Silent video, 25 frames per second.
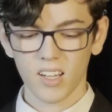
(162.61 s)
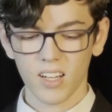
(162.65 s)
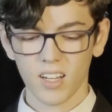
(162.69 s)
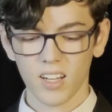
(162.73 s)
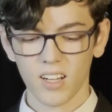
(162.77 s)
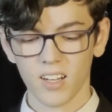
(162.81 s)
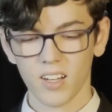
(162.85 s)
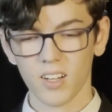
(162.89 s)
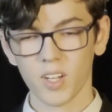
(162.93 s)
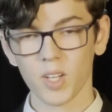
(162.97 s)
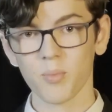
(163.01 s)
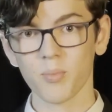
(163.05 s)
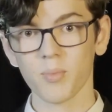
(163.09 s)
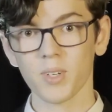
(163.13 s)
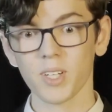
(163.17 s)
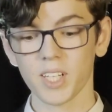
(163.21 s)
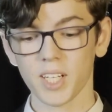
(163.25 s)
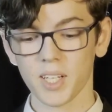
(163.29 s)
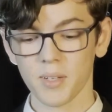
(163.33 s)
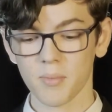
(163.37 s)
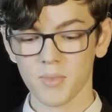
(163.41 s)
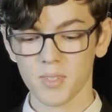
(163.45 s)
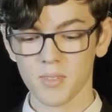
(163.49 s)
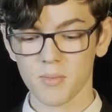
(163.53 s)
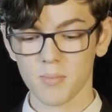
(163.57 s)
Hi, my
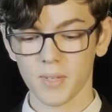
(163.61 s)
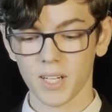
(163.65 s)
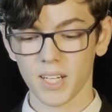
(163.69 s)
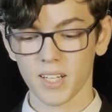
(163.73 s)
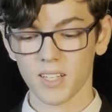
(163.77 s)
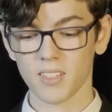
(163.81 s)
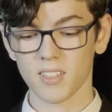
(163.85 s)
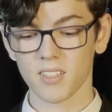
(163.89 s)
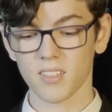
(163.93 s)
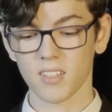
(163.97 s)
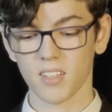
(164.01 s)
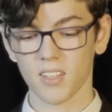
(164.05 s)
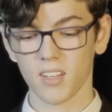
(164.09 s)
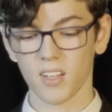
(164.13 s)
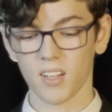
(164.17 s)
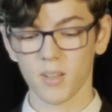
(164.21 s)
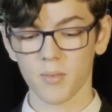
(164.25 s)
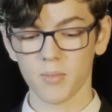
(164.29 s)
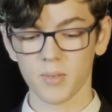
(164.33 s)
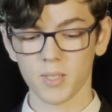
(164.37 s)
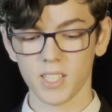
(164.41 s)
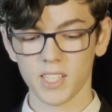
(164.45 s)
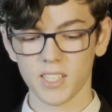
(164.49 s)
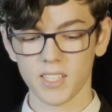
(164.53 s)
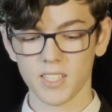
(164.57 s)
name is Max and I'm
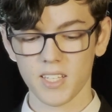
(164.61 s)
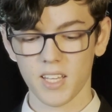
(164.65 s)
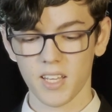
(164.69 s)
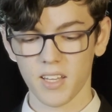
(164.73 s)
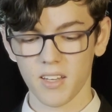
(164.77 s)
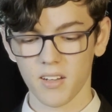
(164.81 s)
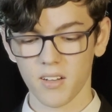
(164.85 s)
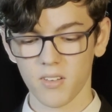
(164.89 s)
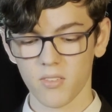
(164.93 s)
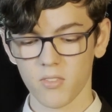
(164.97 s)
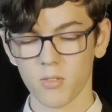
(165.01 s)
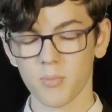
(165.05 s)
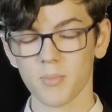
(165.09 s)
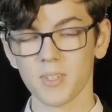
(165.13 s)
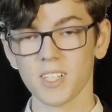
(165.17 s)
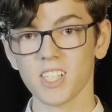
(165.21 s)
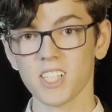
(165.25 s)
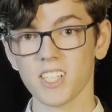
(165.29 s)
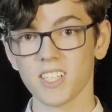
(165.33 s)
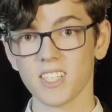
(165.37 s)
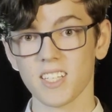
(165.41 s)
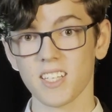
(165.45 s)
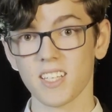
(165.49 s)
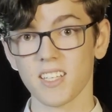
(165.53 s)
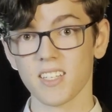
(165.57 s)
in Year 10. For my
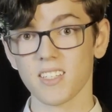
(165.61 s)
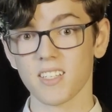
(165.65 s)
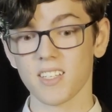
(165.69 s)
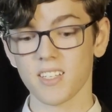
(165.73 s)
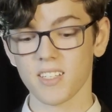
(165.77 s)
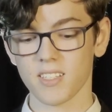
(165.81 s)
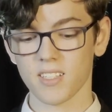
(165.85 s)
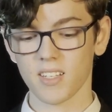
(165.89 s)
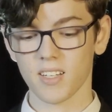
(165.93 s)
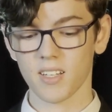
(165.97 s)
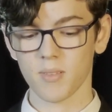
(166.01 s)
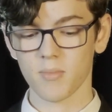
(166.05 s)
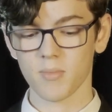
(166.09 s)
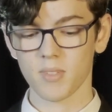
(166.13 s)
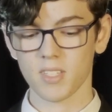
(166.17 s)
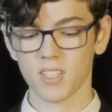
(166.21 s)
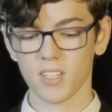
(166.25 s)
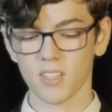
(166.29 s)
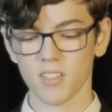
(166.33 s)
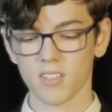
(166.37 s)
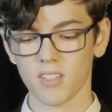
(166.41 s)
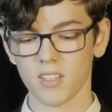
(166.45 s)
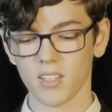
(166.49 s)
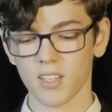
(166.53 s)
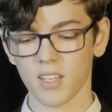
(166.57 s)
GCSEs, I am
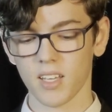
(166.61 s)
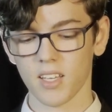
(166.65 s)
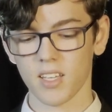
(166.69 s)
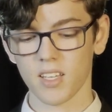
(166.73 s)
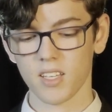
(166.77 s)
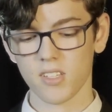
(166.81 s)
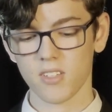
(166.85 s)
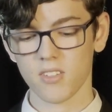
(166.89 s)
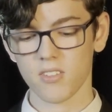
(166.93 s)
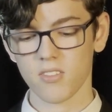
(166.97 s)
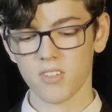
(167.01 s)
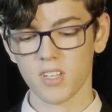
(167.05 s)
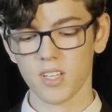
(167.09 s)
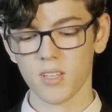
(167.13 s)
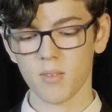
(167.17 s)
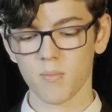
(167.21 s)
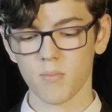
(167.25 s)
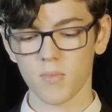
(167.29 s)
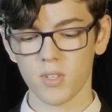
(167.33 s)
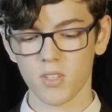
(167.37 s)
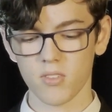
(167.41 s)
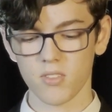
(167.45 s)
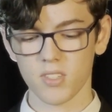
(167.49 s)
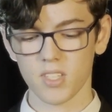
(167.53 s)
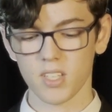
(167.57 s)
studying History,
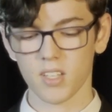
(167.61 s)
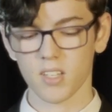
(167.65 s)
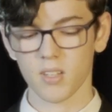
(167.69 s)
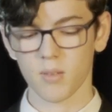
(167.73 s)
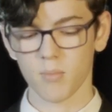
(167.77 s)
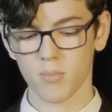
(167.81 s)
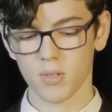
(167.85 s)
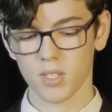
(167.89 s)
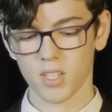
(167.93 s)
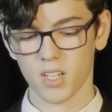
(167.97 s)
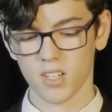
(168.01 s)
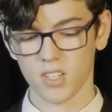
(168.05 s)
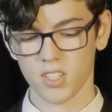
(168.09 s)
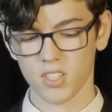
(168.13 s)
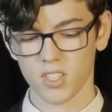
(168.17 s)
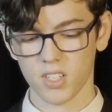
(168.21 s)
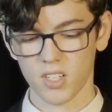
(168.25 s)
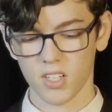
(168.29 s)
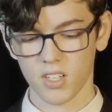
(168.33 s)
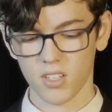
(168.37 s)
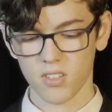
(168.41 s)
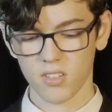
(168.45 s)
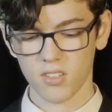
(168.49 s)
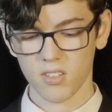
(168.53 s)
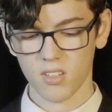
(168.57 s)
Music and Production
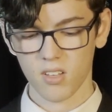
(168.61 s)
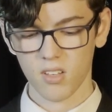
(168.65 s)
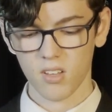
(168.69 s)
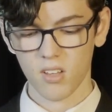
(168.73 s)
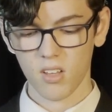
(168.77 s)
Arts.